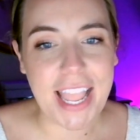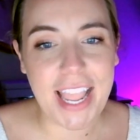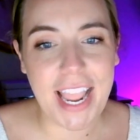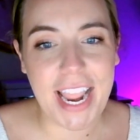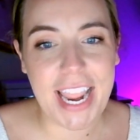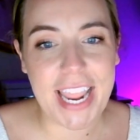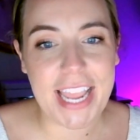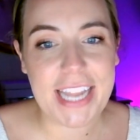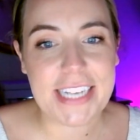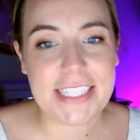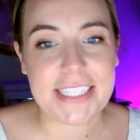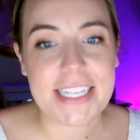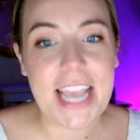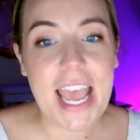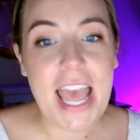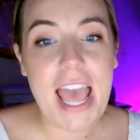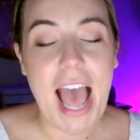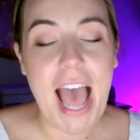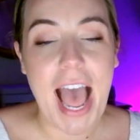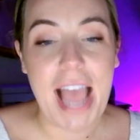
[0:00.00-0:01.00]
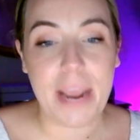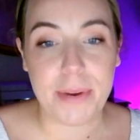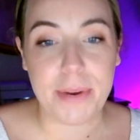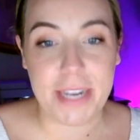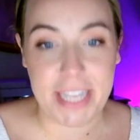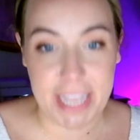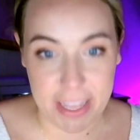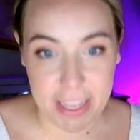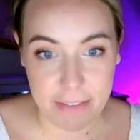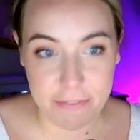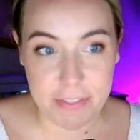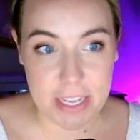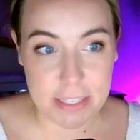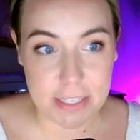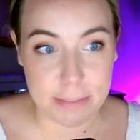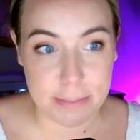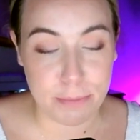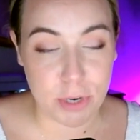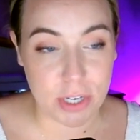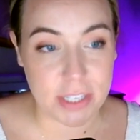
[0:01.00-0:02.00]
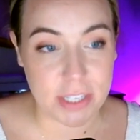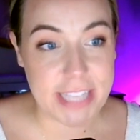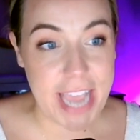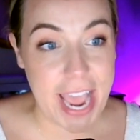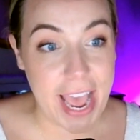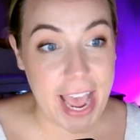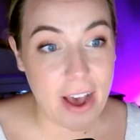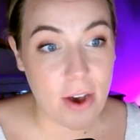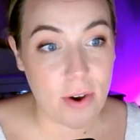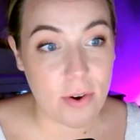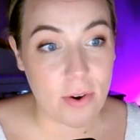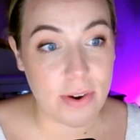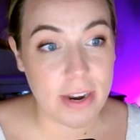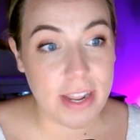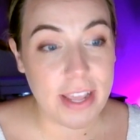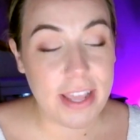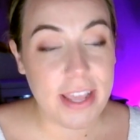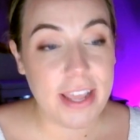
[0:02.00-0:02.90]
And I would give these books out,